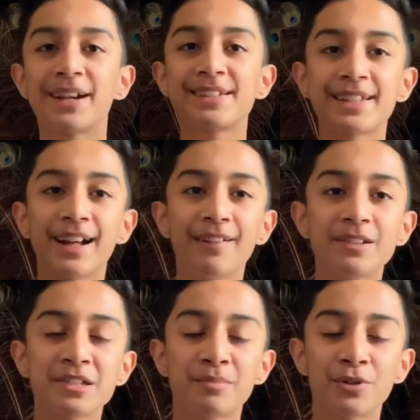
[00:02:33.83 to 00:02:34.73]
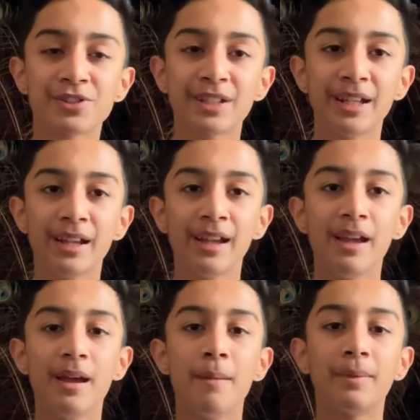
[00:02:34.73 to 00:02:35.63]
ourselves mostly,
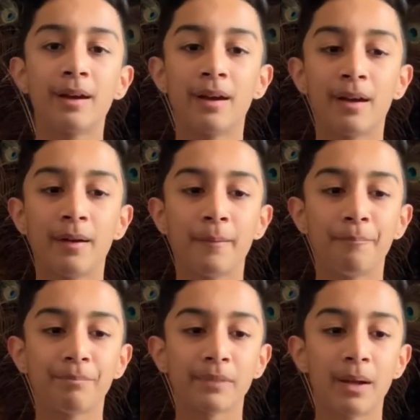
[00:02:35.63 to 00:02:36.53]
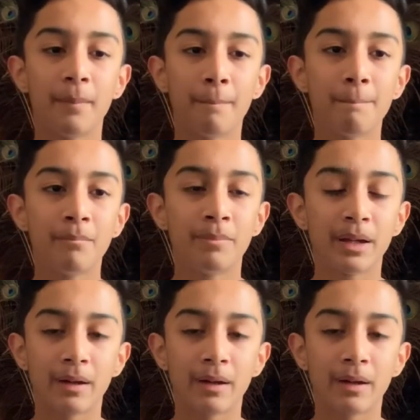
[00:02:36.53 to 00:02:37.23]
we're